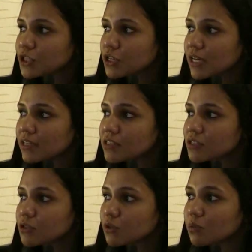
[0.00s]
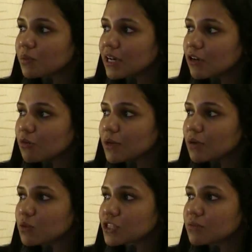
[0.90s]
links to the middle domain,
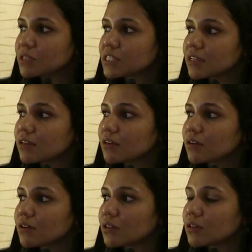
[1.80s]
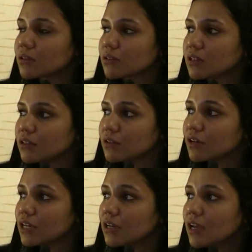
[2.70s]
which can be seen here in the
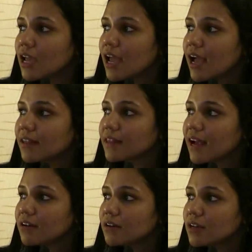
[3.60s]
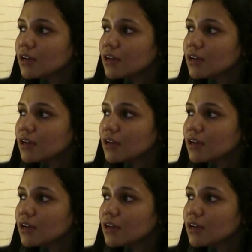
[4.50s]
green, and that